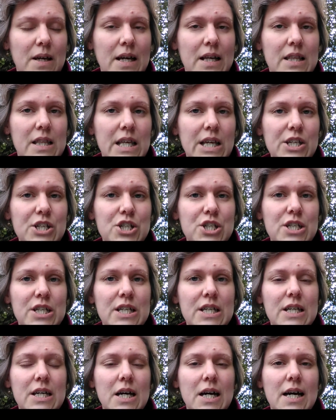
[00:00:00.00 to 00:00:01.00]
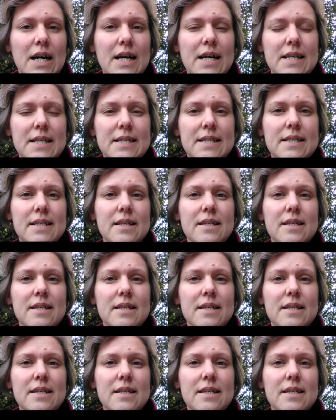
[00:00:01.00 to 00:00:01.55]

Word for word: and then she has